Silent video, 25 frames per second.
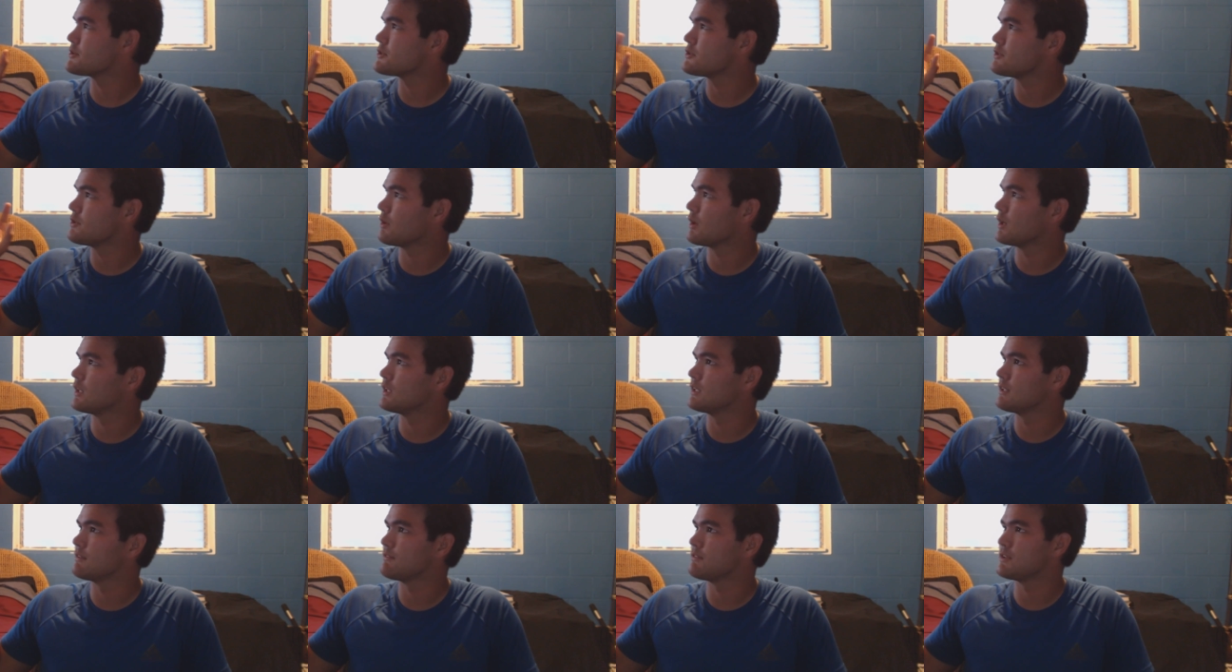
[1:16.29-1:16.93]
As you know,
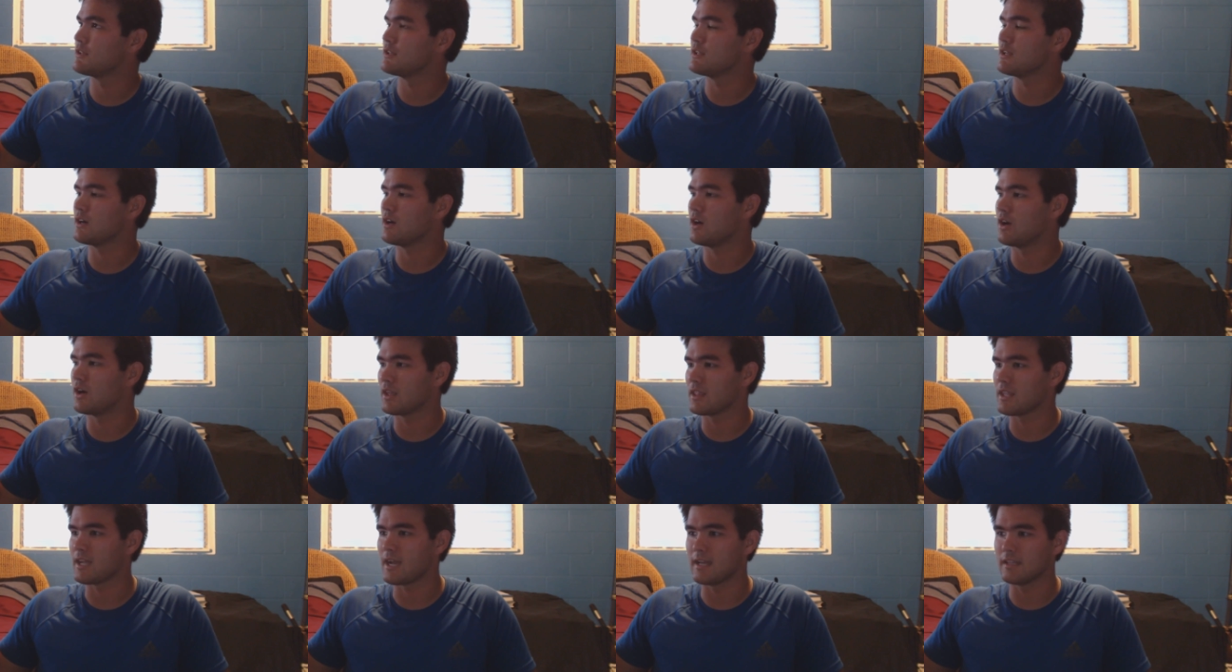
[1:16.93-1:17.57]
I live
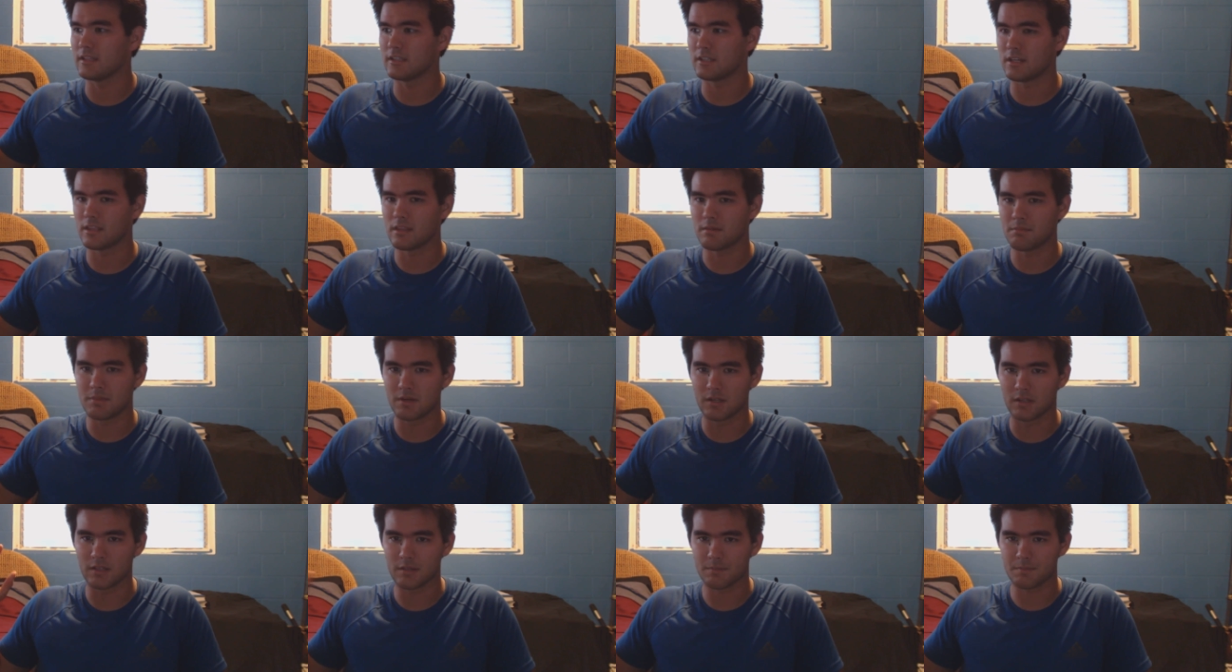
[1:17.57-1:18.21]
on an island in the
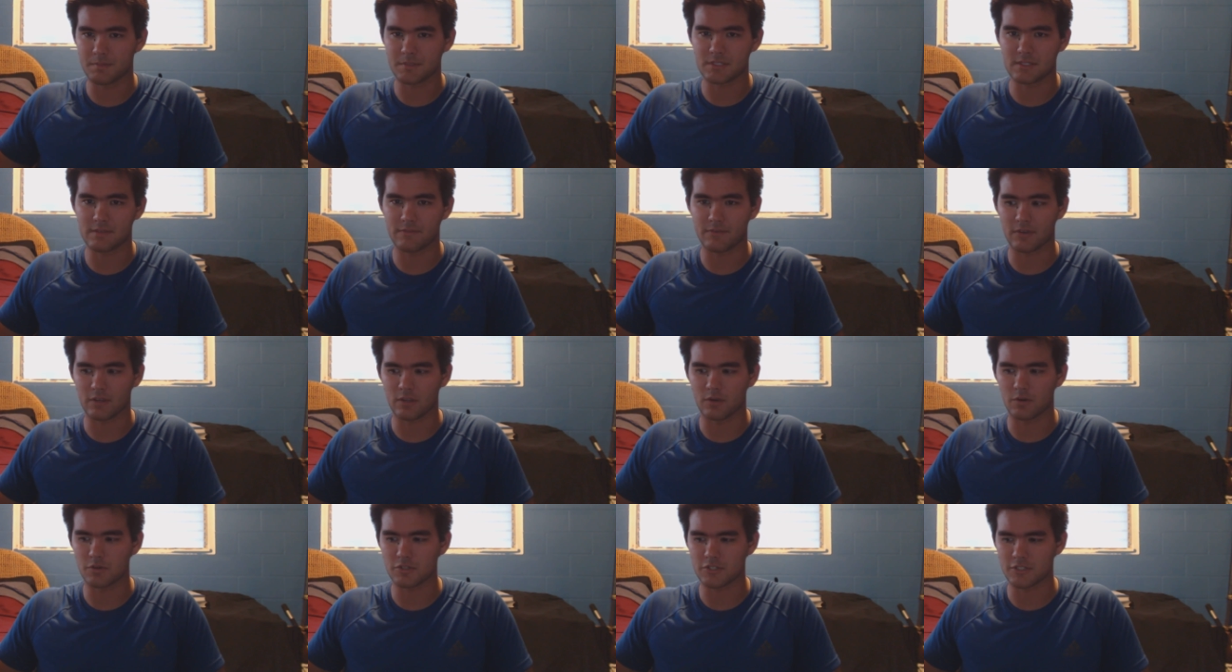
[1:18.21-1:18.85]
middle of the
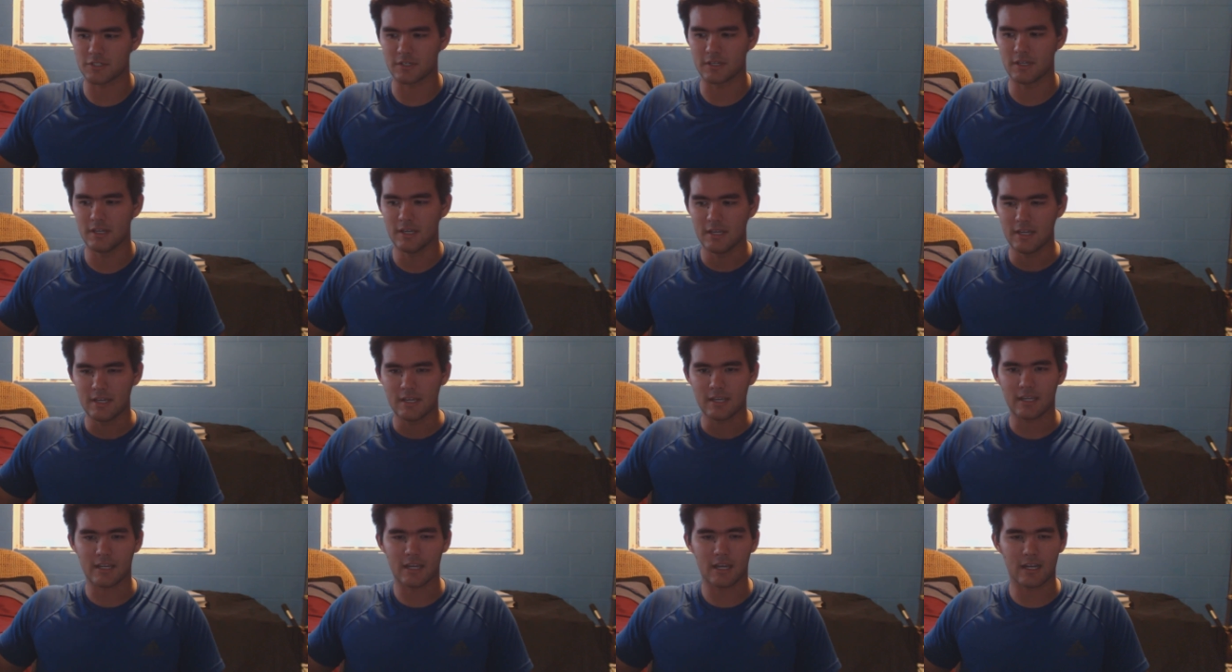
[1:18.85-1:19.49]
Pacific Ocean,
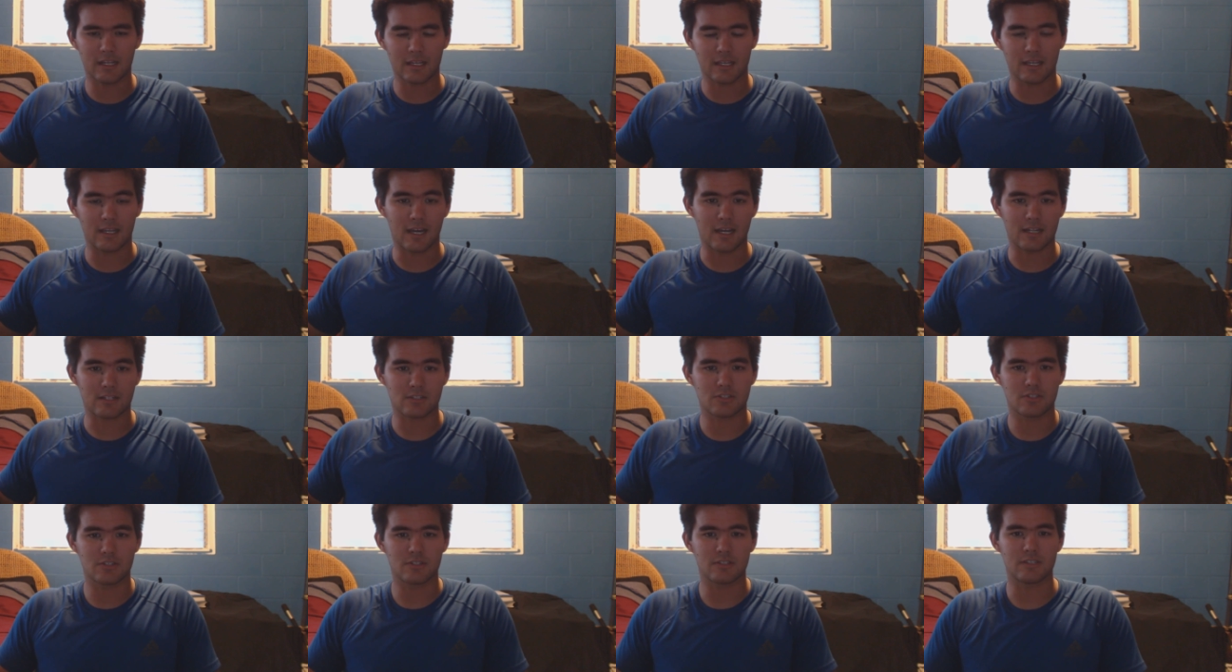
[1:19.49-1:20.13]
kind of
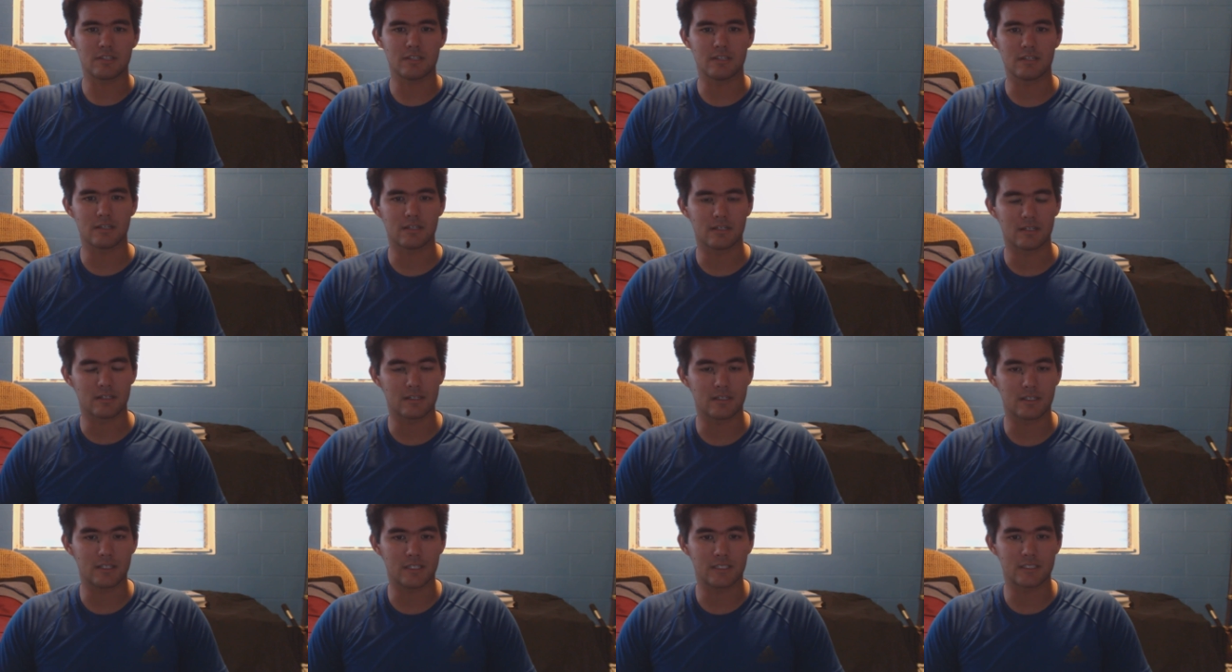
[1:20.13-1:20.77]
got to the
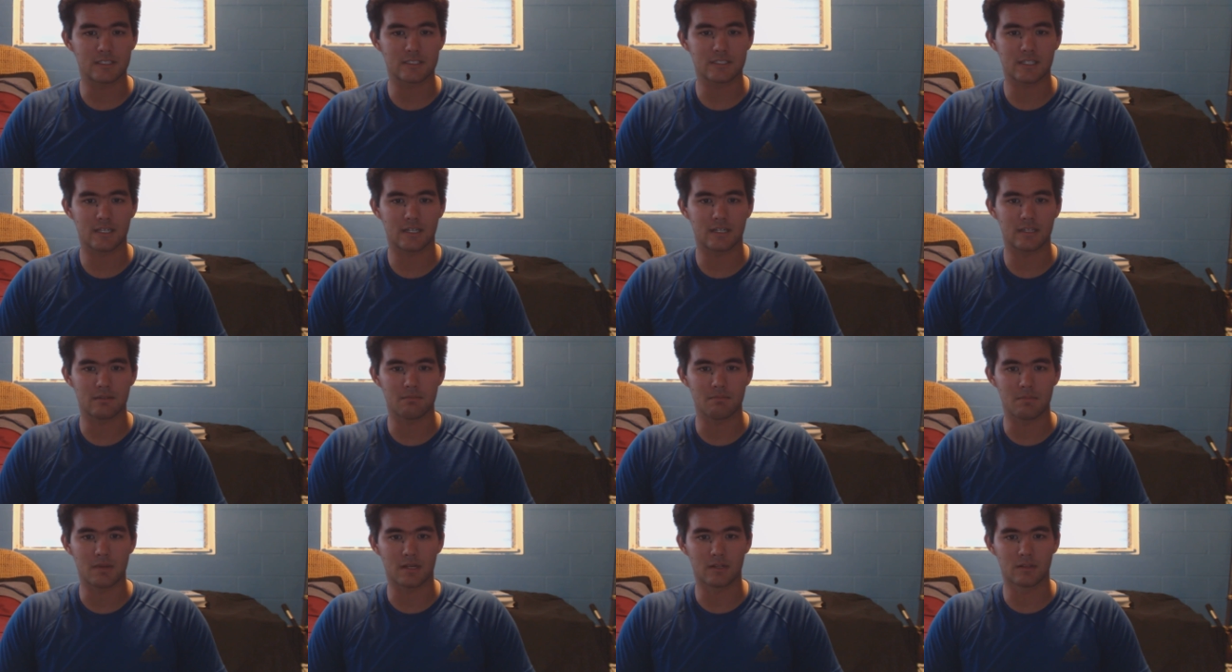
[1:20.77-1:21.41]
inside
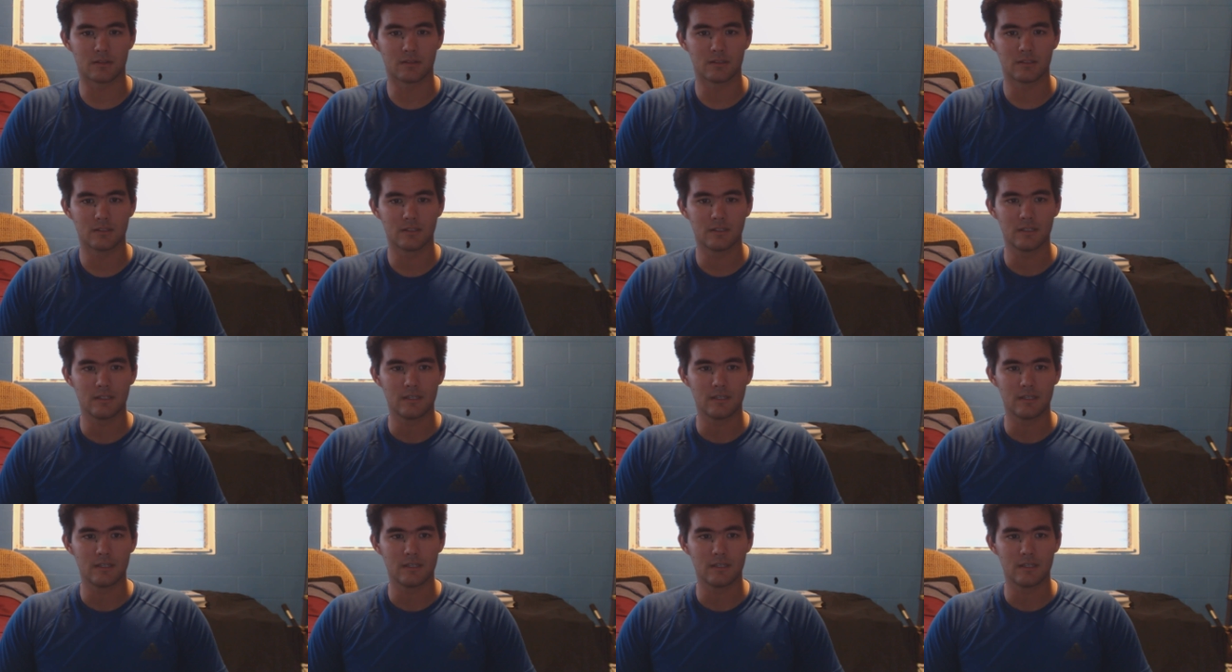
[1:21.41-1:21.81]
of the metal,